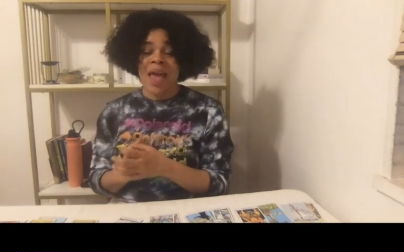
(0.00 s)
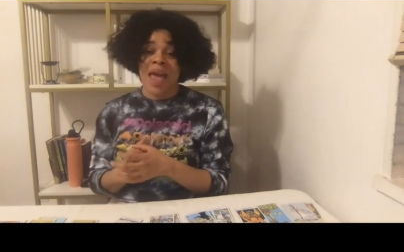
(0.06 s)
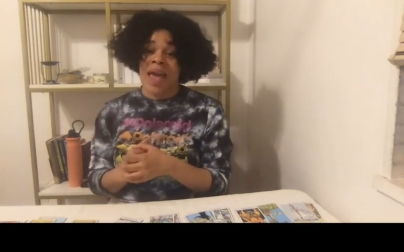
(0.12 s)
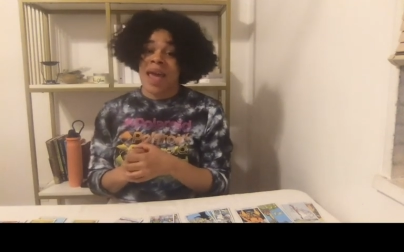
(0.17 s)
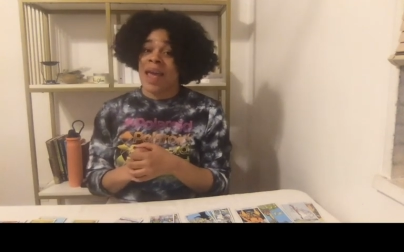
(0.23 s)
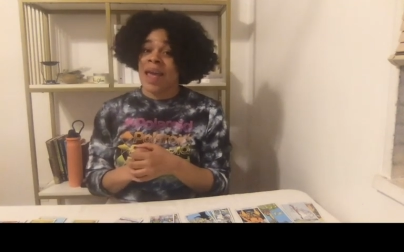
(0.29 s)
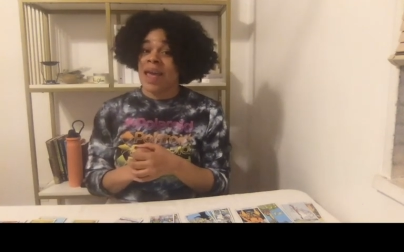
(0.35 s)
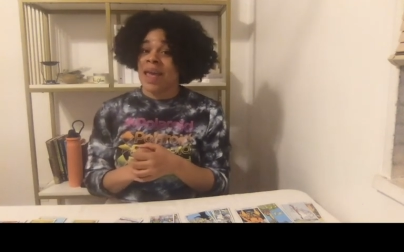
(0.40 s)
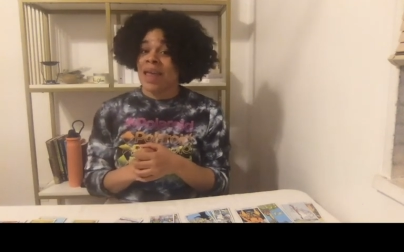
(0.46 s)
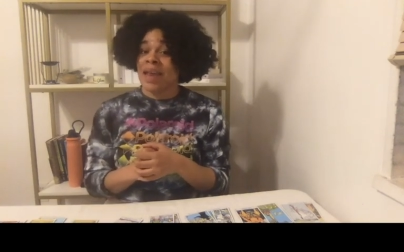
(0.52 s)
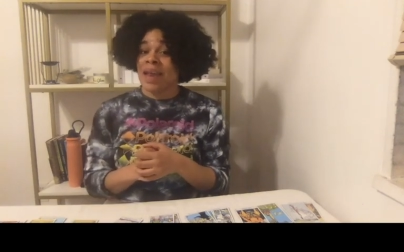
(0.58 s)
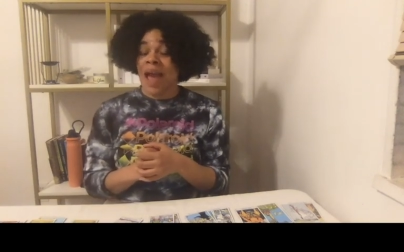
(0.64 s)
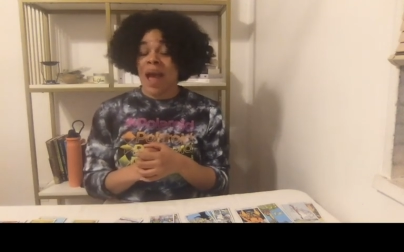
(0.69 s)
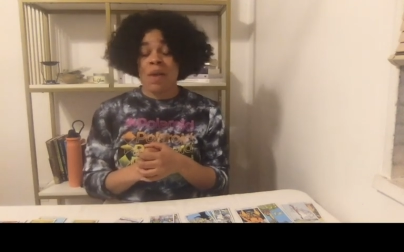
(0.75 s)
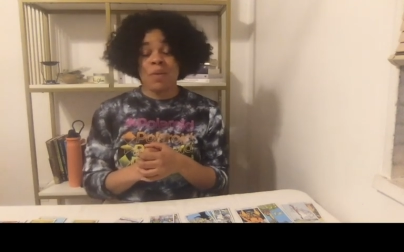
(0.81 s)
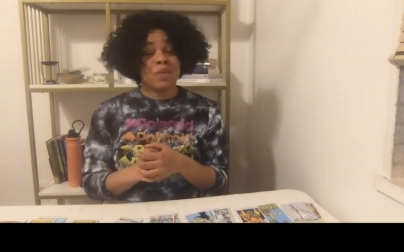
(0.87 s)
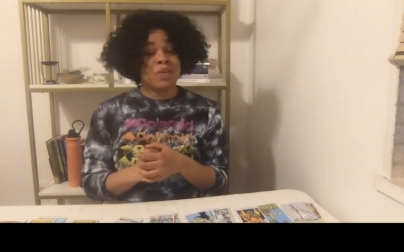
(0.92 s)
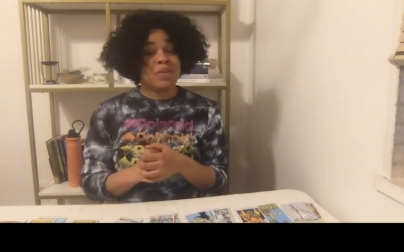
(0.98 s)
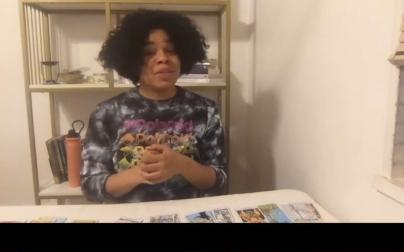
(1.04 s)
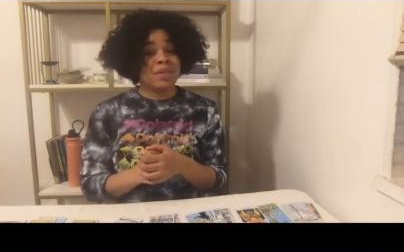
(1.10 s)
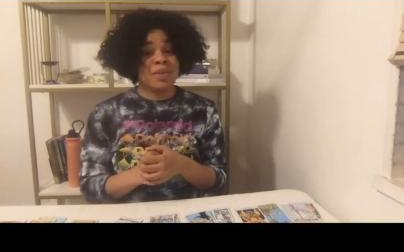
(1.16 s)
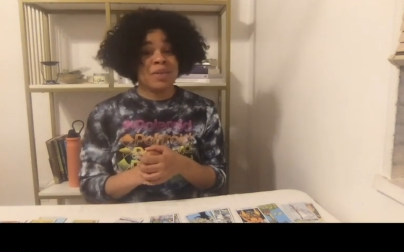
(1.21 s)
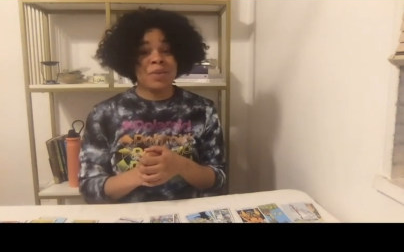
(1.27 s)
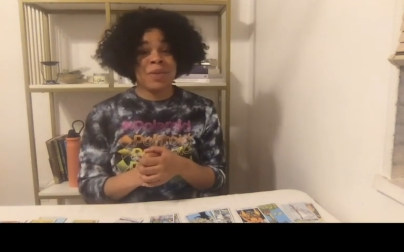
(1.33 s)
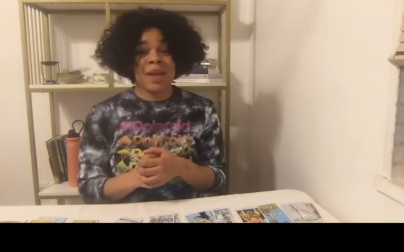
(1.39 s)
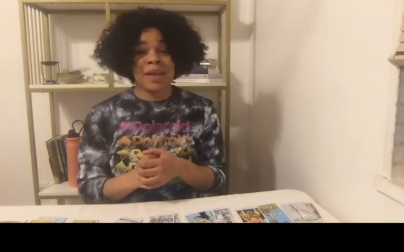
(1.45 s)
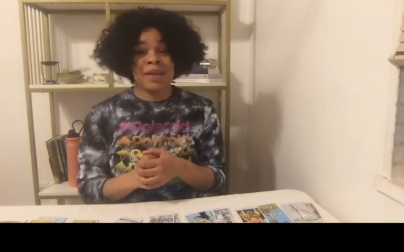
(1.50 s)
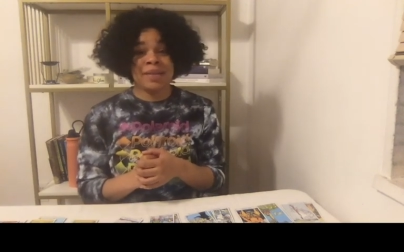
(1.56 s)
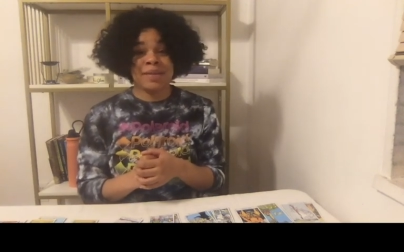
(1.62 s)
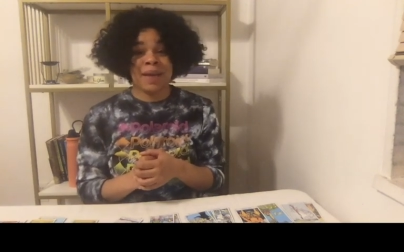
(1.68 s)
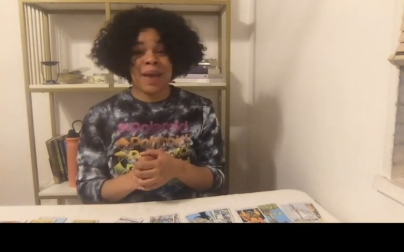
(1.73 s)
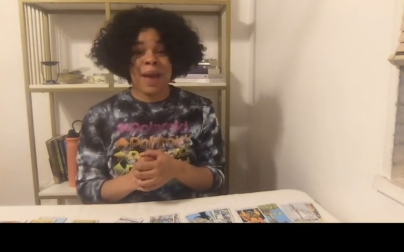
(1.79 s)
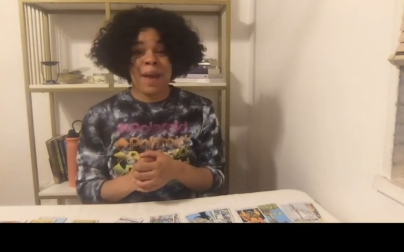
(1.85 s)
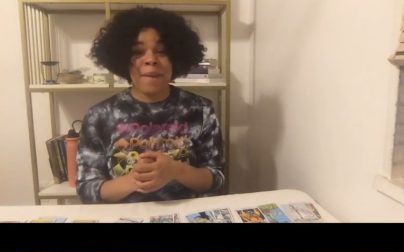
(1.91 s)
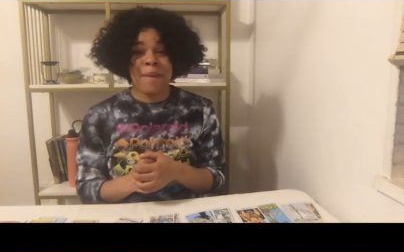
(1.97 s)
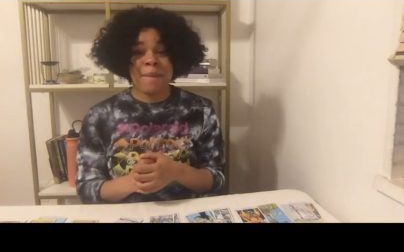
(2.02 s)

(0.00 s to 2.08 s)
And I will see you next time.